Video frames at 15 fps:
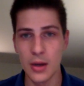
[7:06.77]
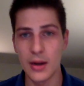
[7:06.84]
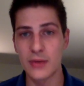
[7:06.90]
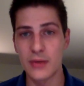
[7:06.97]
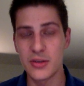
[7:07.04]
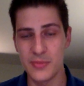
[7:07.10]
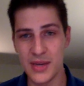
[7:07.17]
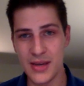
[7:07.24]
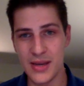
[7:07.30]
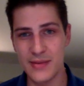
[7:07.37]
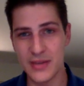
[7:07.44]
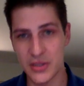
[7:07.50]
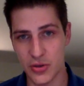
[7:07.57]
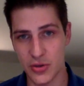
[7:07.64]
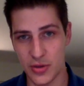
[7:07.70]
Now, to me,
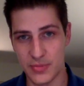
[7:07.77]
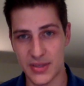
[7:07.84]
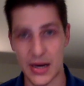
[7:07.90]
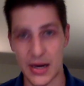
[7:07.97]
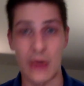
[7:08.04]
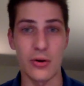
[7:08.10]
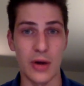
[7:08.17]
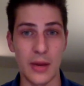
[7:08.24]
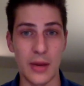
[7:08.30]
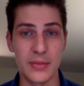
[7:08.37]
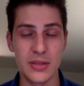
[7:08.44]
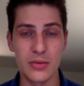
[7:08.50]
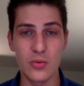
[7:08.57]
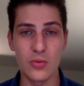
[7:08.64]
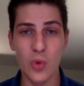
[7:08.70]
this screams sour
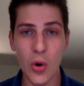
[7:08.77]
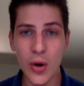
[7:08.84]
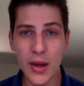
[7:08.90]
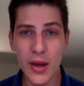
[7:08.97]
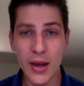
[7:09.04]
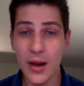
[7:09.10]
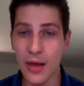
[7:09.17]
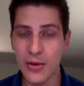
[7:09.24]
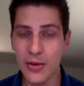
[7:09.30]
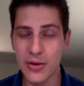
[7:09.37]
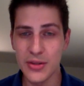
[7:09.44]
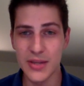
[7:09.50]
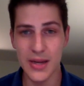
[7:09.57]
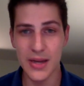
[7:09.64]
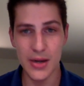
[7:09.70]
grapes. Rory and
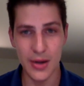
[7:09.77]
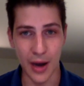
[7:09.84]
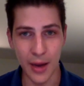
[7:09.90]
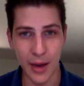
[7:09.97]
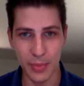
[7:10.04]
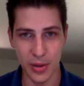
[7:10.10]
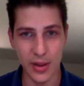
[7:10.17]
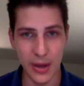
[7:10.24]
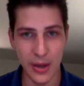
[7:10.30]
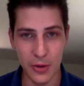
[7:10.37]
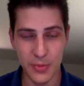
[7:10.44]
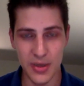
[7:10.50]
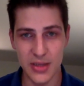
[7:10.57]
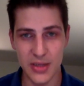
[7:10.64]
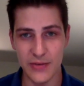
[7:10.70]
others did not pull out
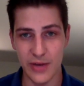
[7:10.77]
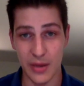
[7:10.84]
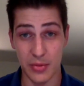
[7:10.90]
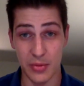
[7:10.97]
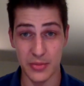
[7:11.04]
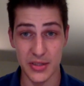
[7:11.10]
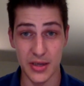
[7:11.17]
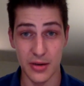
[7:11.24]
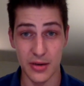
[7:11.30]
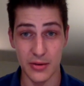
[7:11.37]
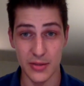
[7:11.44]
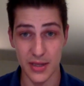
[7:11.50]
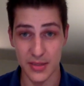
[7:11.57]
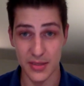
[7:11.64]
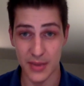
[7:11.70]
because of a couple
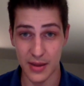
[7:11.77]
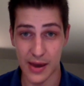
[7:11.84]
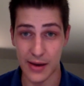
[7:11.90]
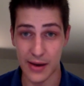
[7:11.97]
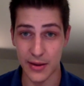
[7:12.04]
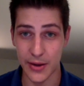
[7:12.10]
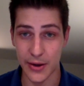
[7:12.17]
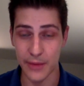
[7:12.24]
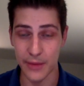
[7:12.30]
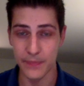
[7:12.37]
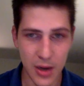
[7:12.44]
mosquitoes. Let's make that clear.